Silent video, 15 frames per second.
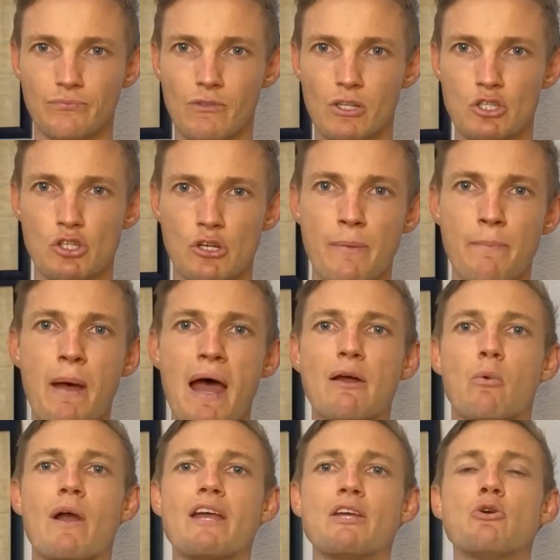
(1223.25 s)
So no matter
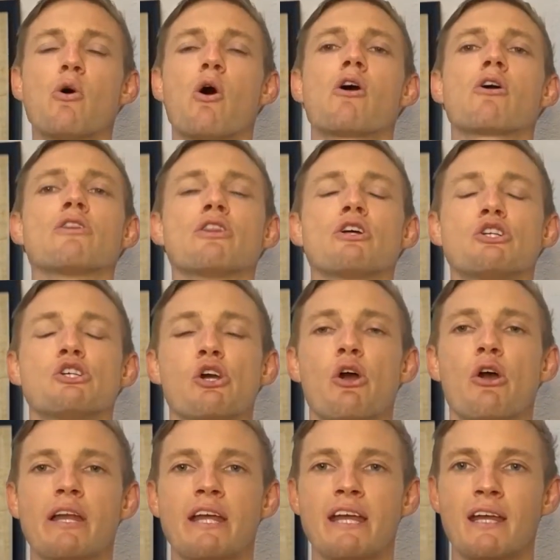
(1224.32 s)
where you are on the
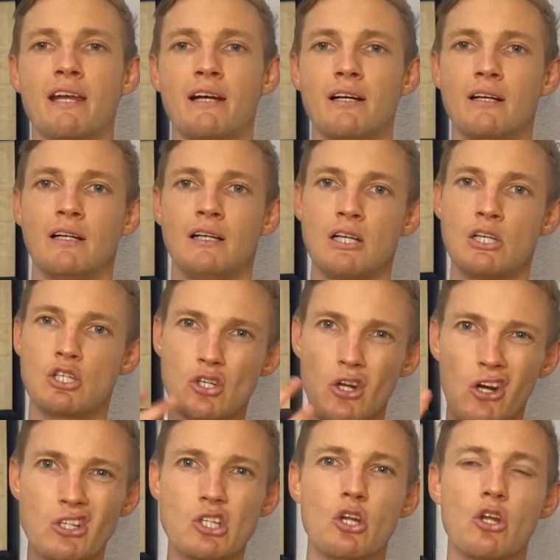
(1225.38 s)
journey,
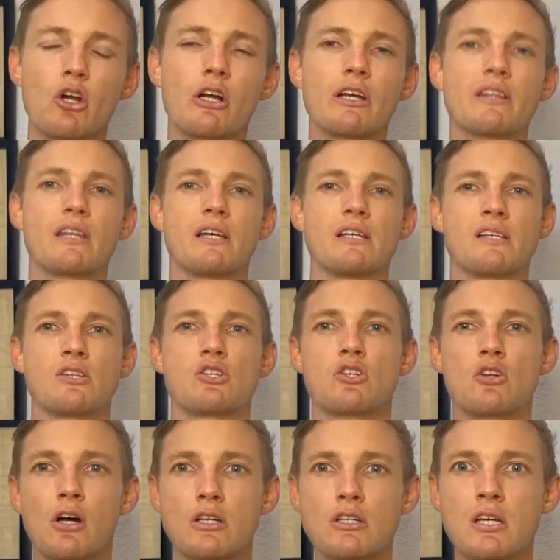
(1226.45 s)
start to look at this and
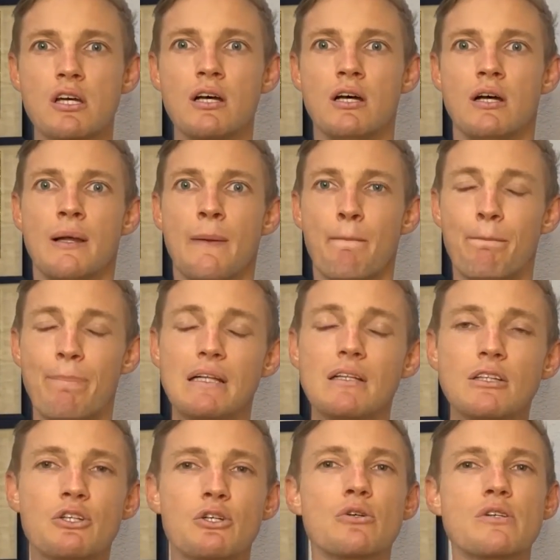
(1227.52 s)
start to
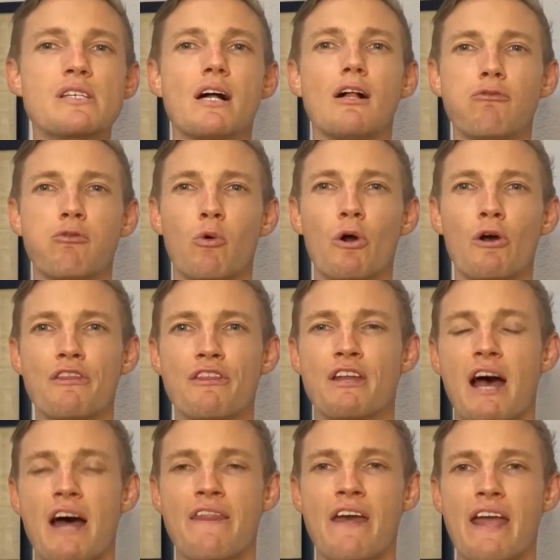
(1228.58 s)
build your self-worth in
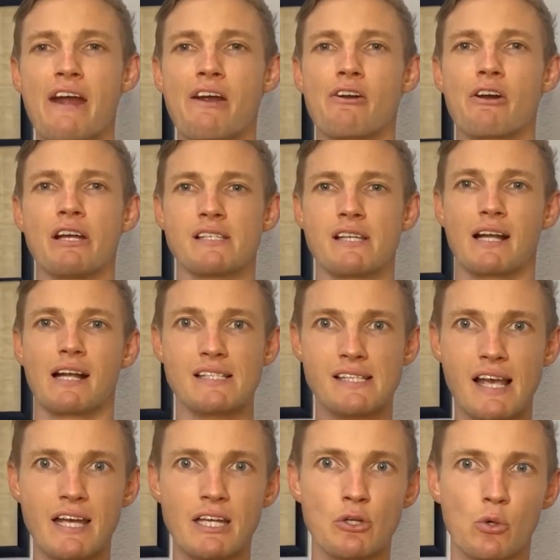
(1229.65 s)
other areas. Like I
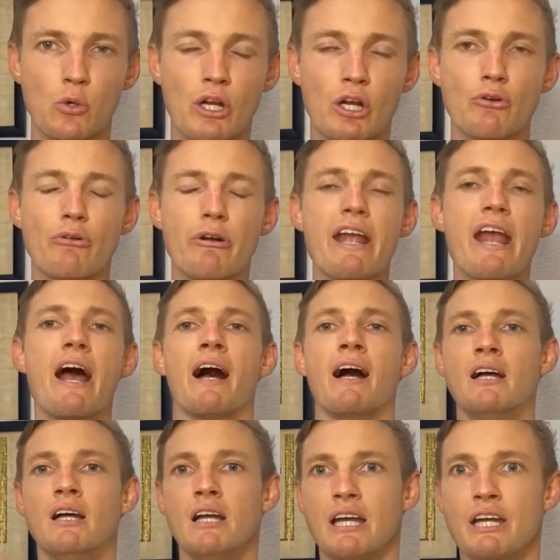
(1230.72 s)
say, in your career,
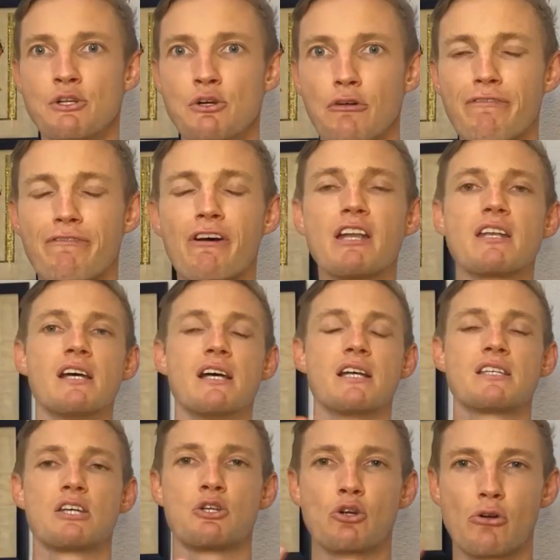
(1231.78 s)
in your
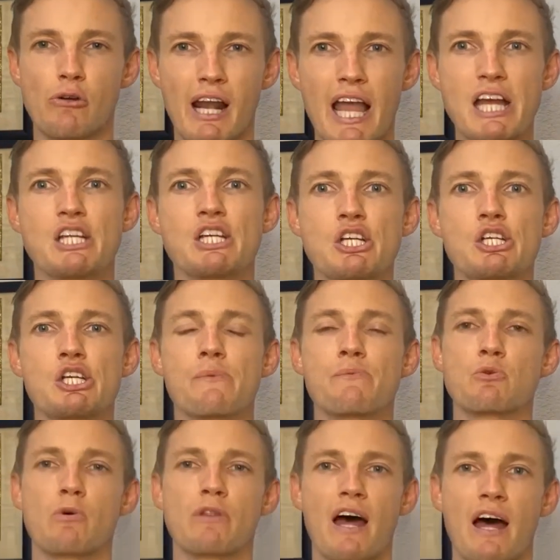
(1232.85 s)
fitness, in your
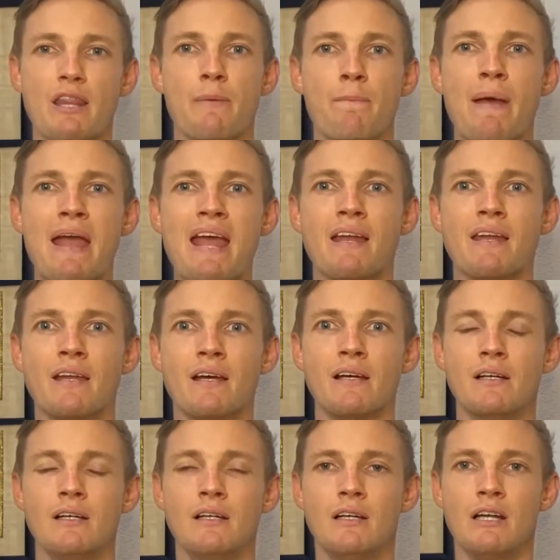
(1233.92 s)
relationships with other men,
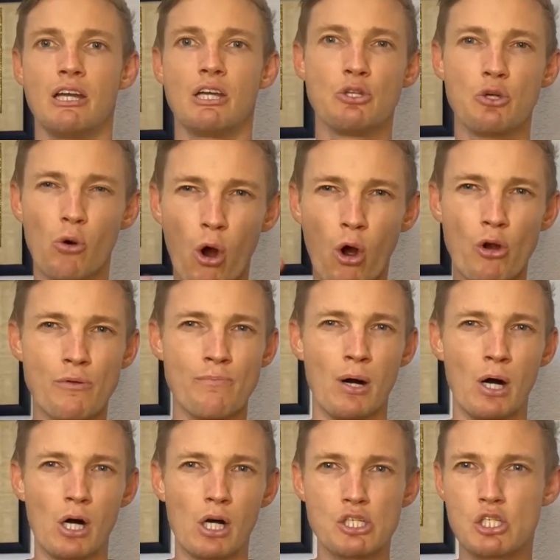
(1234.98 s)
in your own
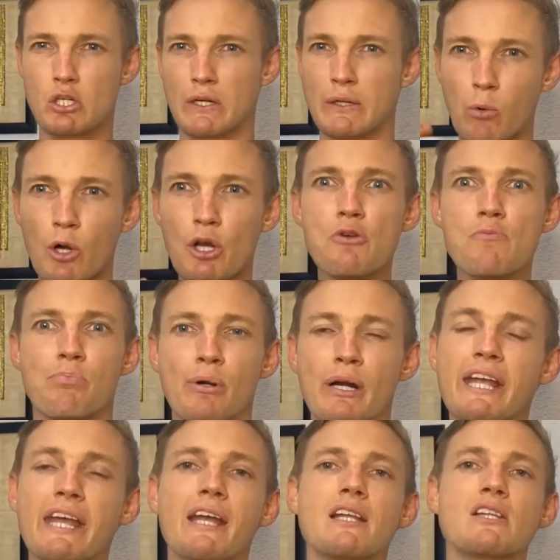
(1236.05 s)
mastery. What are you
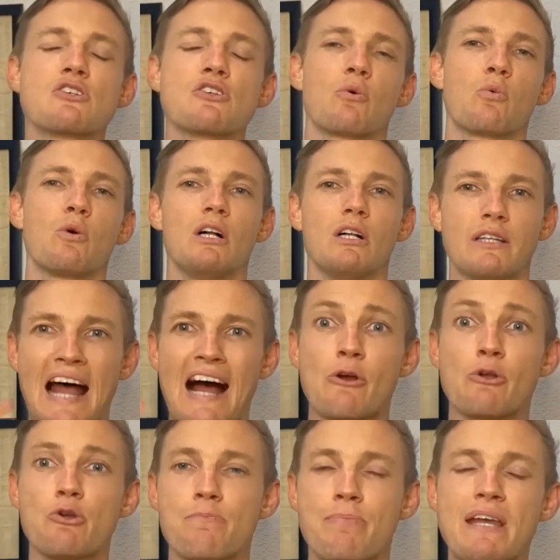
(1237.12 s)
bringing into the world? How are
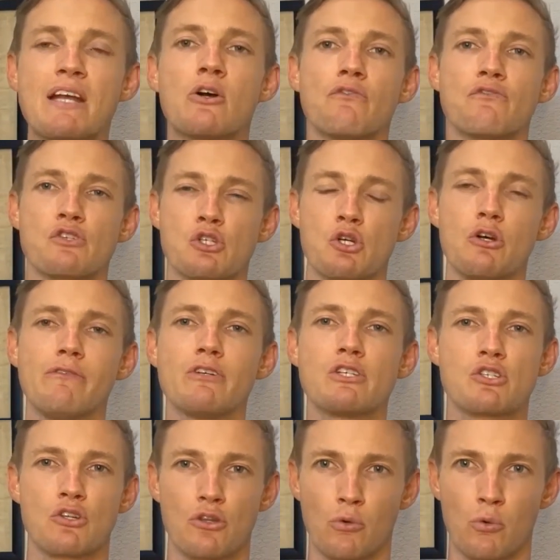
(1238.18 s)
you being of service
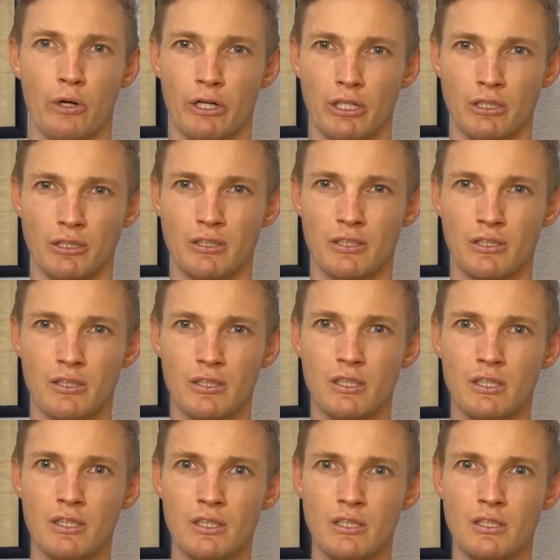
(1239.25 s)
to the world?
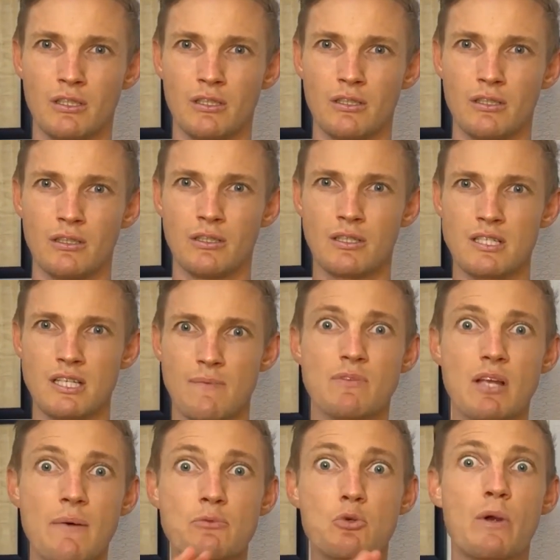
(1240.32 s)

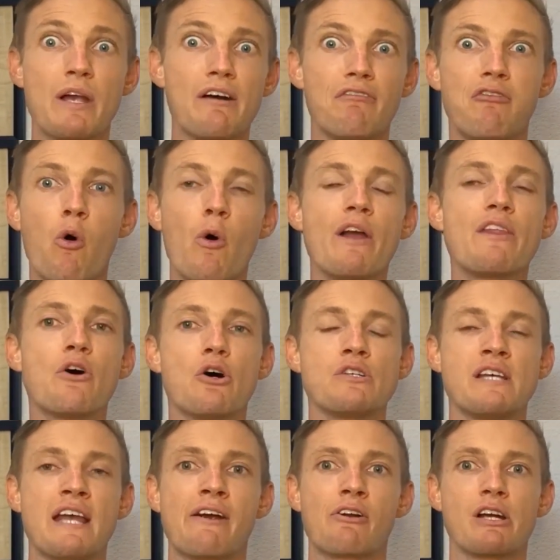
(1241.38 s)
Sometimes we avoid
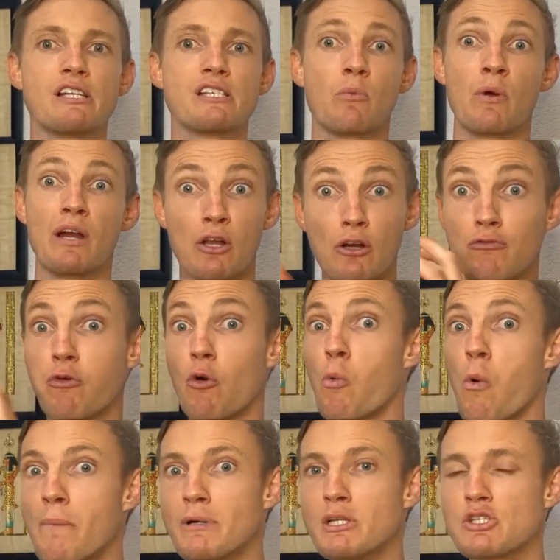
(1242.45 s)
those areas and we look for
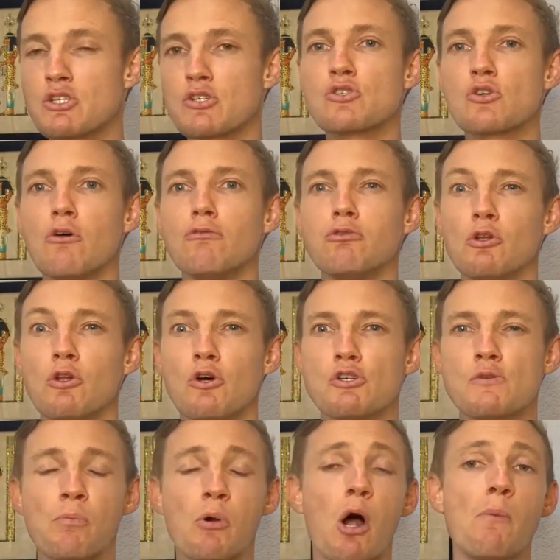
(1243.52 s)
women to solve all
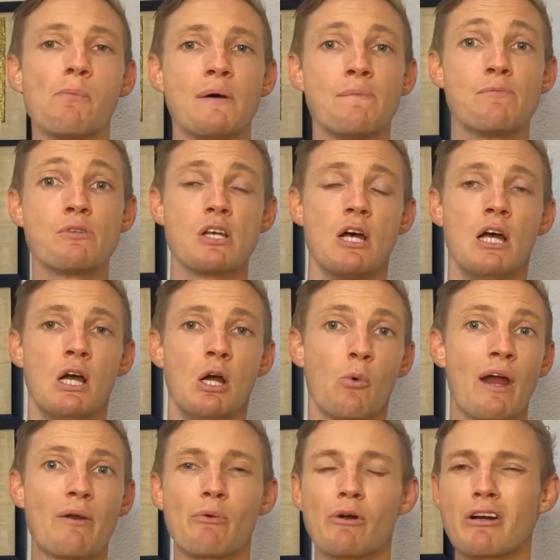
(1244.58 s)
those problems
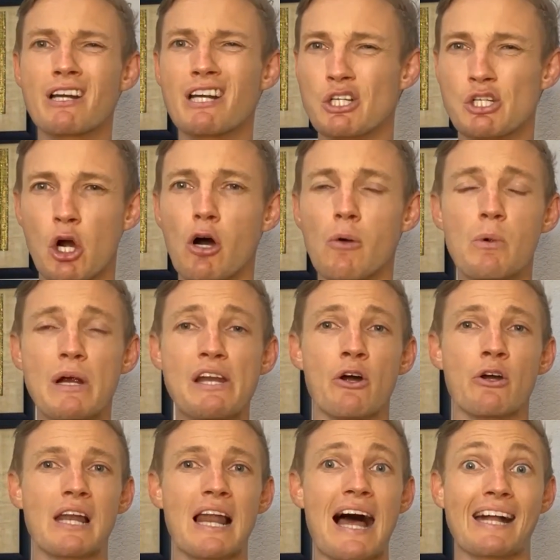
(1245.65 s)
when we're in a job we
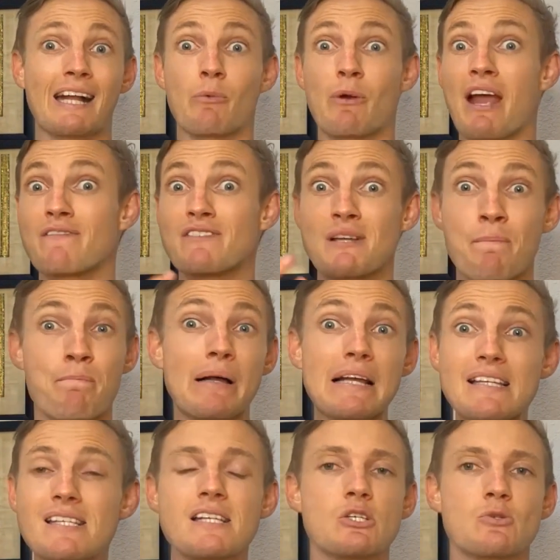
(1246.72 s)
don't like and we have some
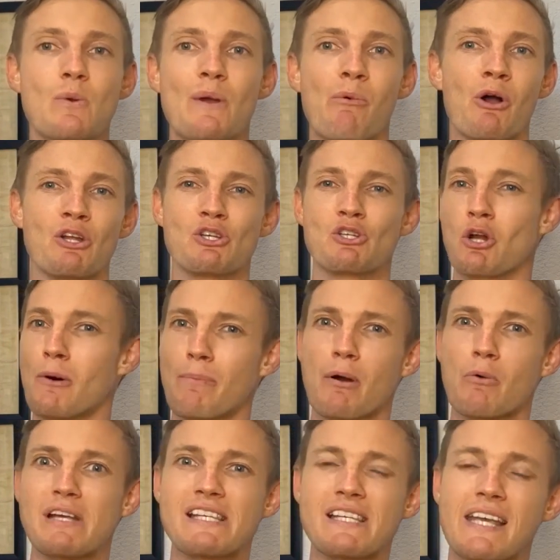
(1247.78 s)
business we want to start,
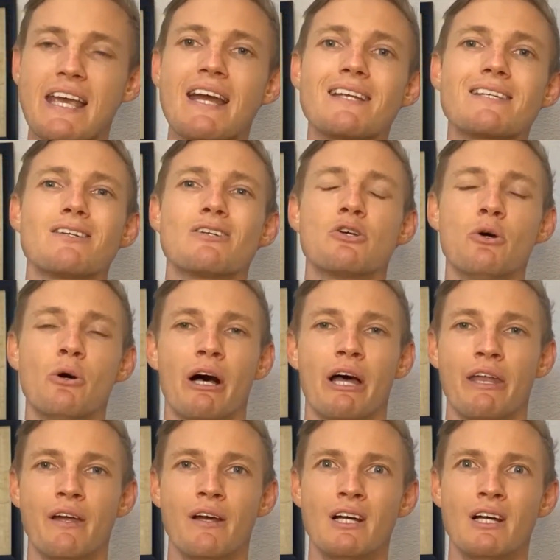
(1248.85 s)
but we're scared to do it.